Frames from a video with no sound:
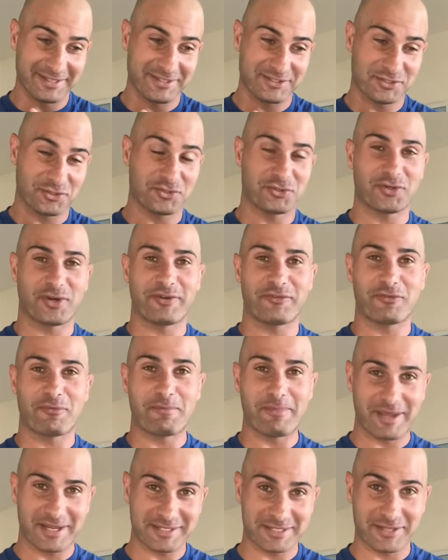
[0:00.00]
So sorry for
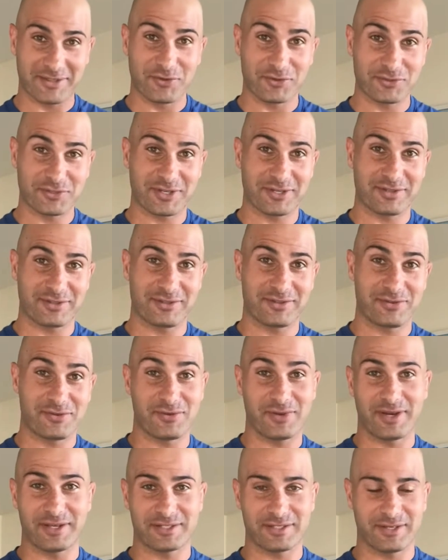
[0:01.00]
mixing those
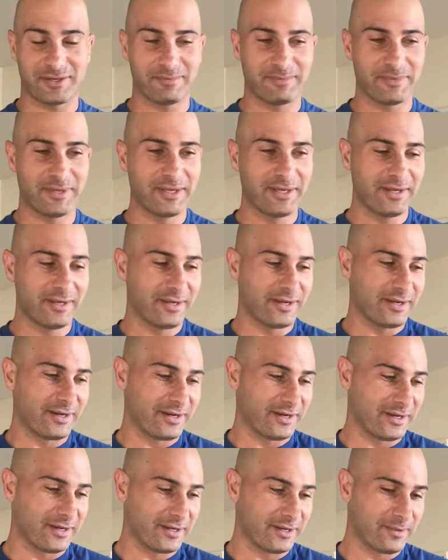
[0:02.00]
you guys up.
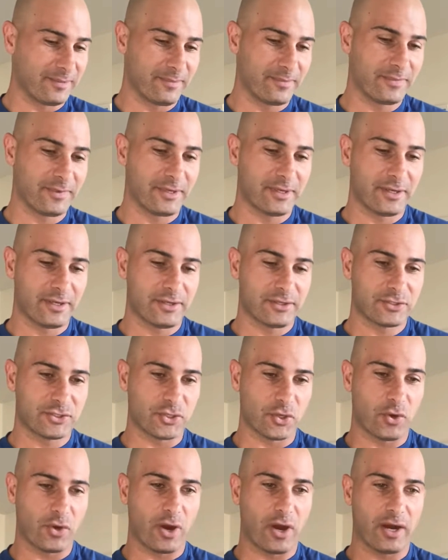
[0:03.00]

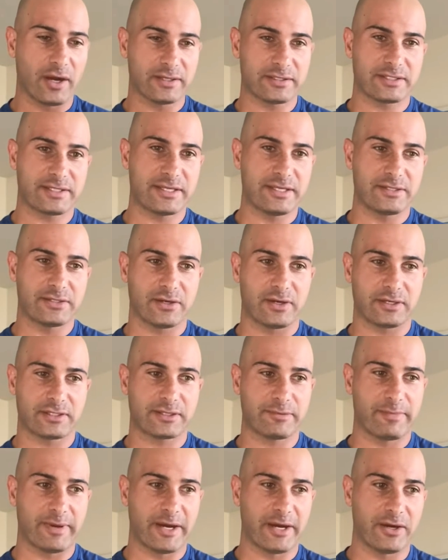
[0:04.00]
So Oz T talked
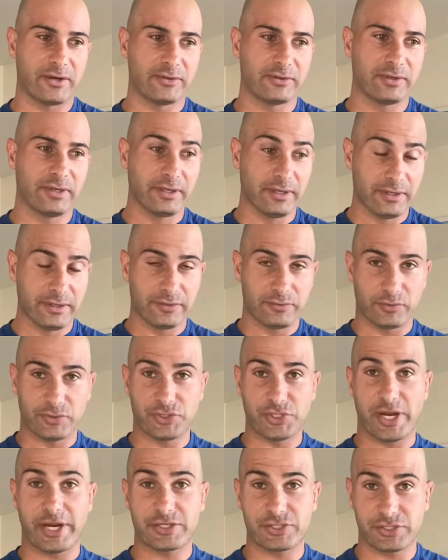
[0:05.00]
about
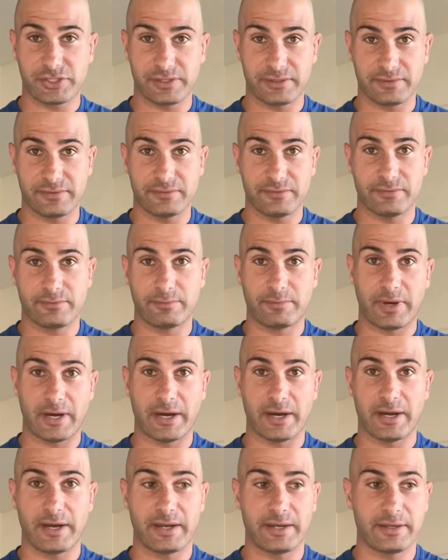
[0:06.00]
rejection
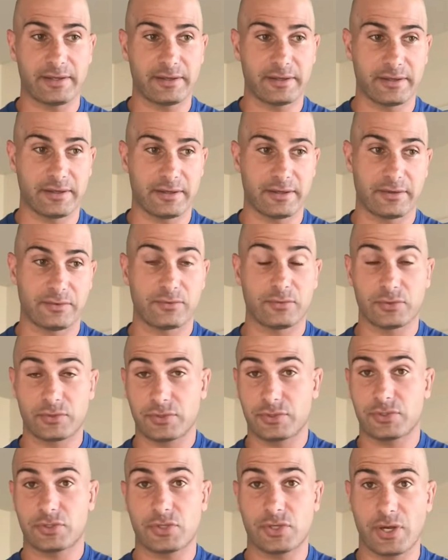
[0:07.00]
by,
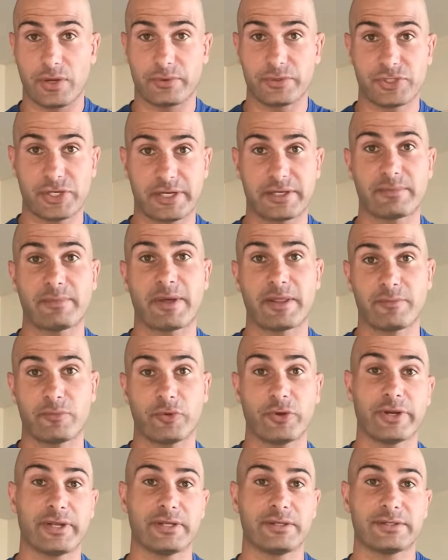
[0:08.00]
so you got rejected by the
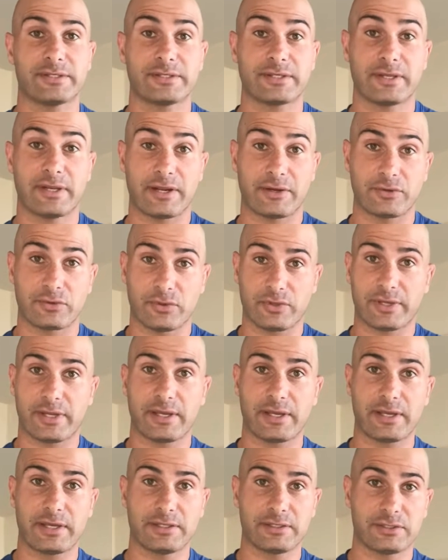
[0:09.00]
Marines, and now you're
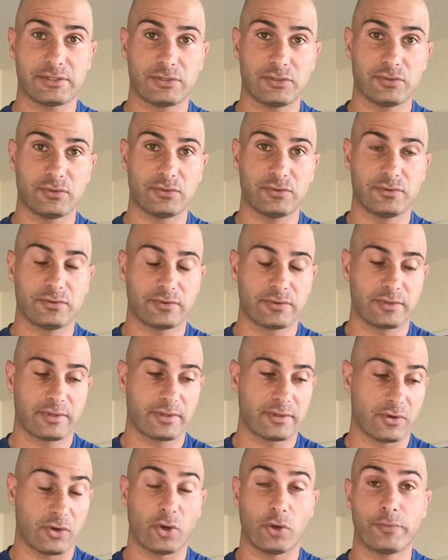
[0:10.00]
looking into
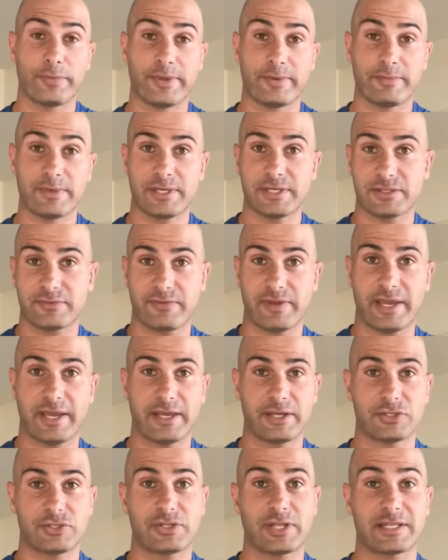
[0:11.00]
the Army because of
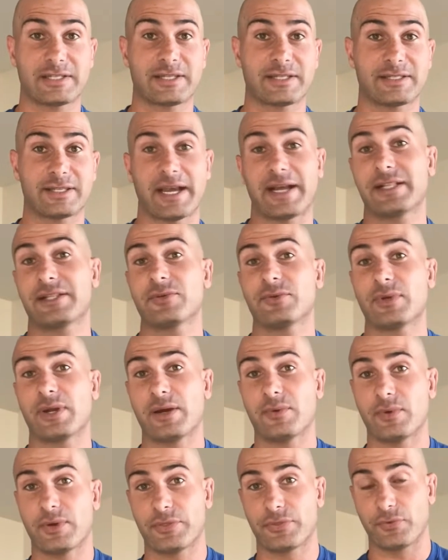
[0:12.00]
age. That's exactly what I
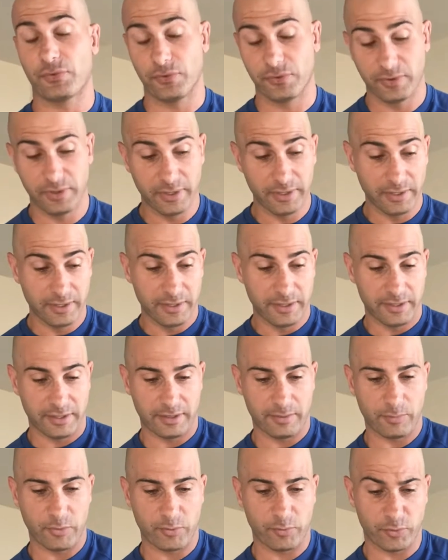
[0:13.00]
went through.
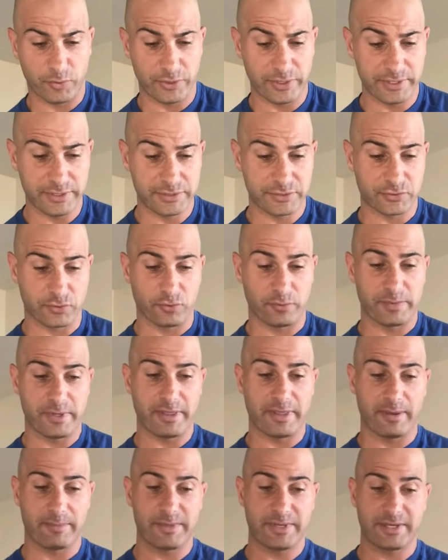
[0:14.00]
The Marines told me
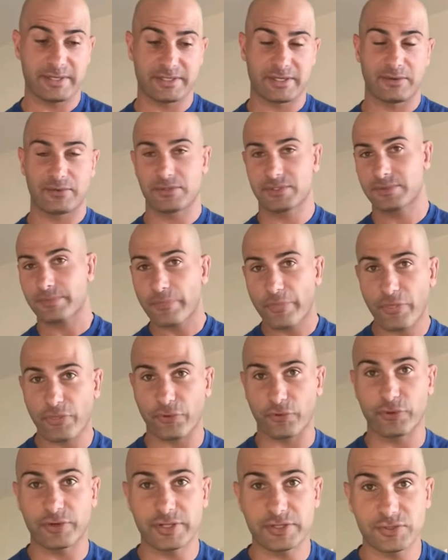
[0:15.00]
that because I was
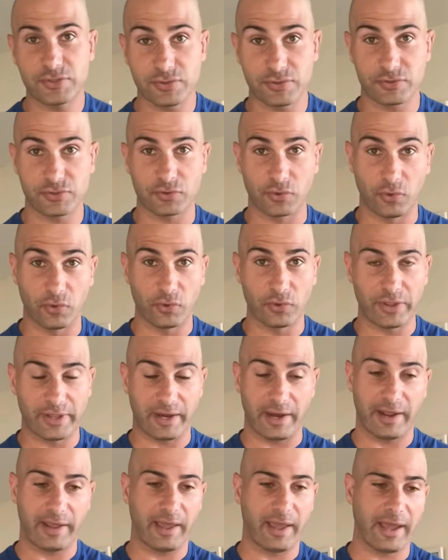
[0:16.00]
32 years old and
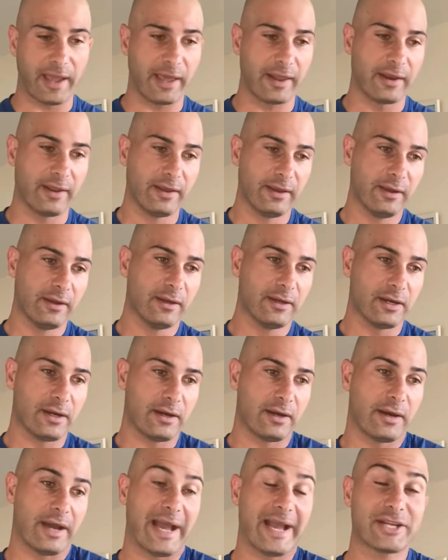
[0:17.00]
I had,
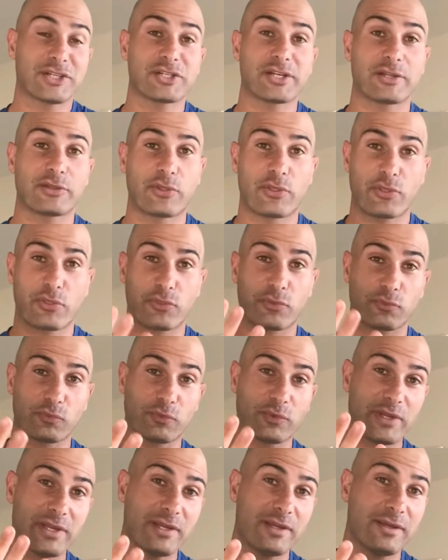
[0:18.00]
actually had
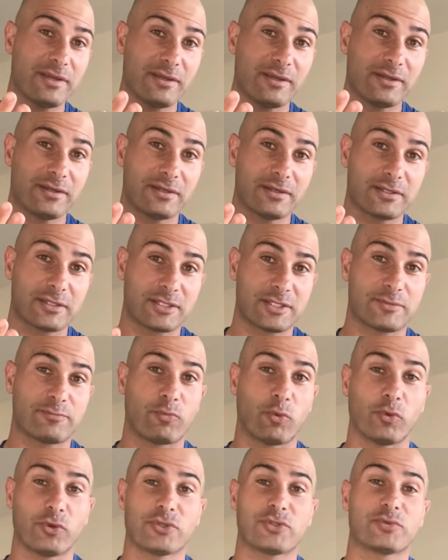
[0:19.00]
3
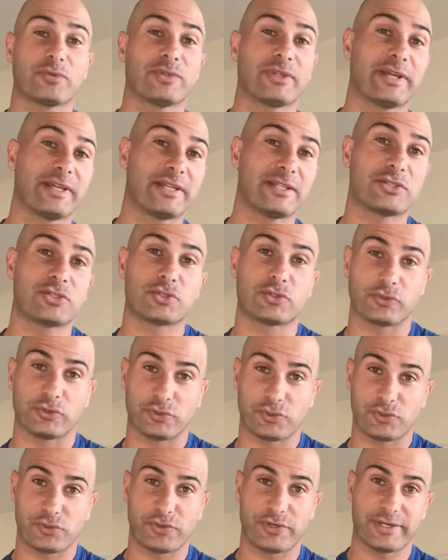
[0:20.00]
sports-related
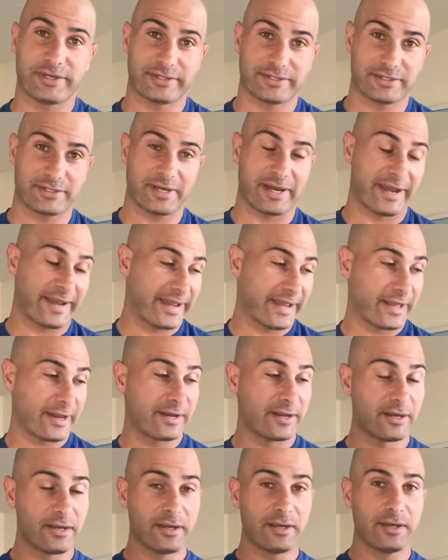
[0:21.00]
surgeries. I had